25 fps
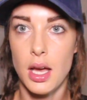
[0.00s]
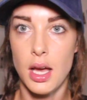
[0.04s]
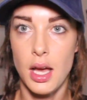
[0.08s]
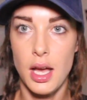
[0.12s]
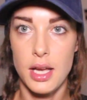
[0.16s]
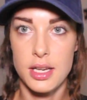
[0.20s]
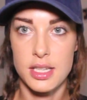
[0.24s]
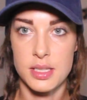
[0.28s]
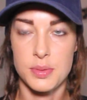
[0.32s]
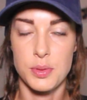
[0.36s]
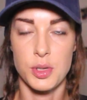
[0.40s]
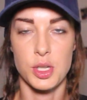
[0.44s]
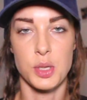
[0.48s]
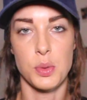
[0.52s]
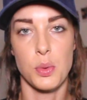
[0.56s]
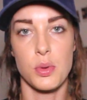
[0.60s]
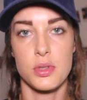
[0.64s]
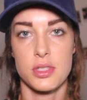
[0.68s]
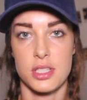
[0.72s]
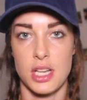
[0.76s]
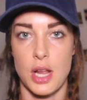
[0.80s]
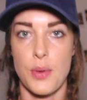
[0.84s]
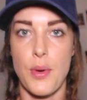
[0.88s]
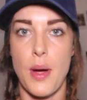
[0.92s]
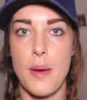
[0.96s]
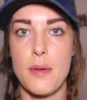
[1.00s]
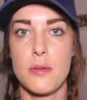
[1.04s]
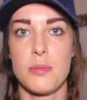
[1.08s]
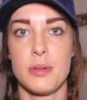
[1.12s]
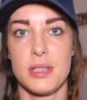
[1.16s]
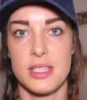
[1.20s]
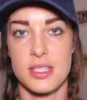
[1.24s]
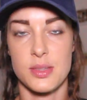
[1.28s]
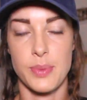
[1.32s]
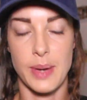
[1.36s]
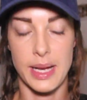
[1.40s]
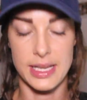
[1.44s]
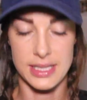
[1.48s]
I just want you all to know I will be
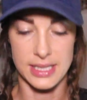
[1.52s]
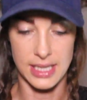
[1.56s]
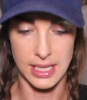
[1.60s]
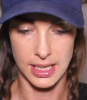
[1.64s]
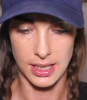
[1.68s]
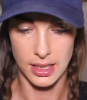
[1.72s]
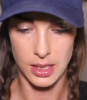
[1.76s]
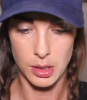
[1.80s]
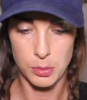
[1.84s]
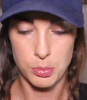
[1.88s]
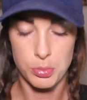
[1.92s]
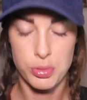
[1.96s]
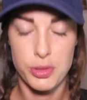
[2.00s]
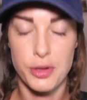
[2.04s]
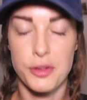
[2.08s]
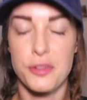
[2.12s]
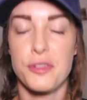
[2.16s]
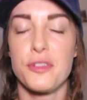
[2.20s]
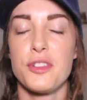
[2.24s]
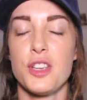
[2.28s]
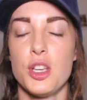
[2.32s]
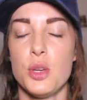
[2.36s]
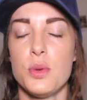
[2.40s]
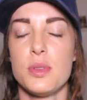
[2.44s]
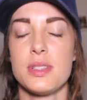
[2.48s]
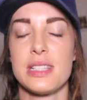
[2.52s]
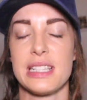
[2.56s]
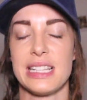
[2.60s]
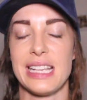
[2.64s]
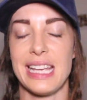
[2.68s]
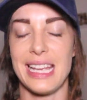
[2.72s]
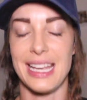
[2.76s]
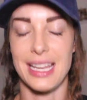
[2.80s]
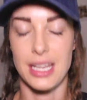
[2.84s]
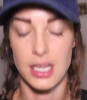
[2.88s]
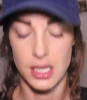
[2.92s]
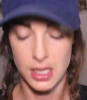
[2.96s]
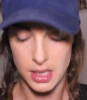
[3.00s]
sweating
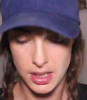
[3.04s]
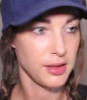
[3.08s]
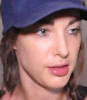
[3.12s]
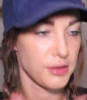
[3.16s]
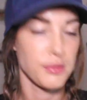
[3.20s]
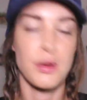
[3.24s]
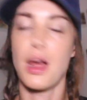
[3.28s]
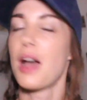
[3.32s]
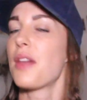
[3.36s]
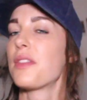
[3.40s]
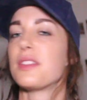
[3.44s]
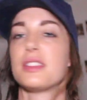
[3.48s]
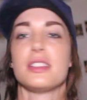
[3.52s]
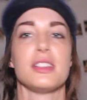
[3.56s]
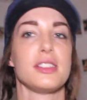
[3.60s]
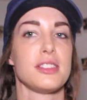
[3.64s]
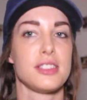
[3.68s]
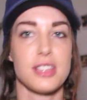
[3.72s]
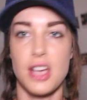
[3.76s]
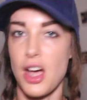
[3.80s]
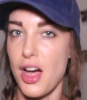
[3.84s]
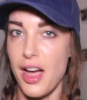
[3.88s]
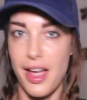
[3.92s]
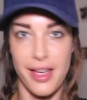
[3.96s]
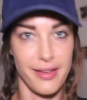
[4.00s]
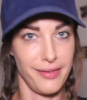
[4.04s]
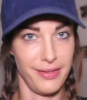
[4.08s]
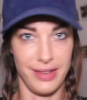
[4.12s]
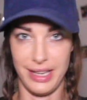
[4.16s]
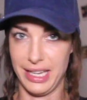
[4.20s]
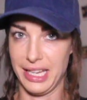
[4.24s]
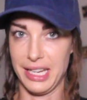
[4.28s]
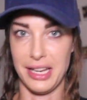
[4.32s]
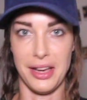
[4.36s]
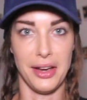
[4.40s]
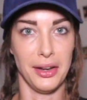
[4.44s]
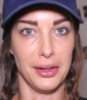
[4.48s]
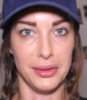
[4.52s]
profusely throughout this entire
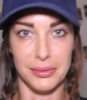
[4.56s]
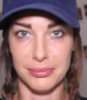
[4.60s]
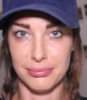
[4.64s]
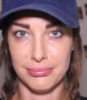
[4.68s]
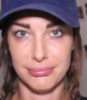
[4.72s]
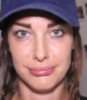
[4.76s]
video.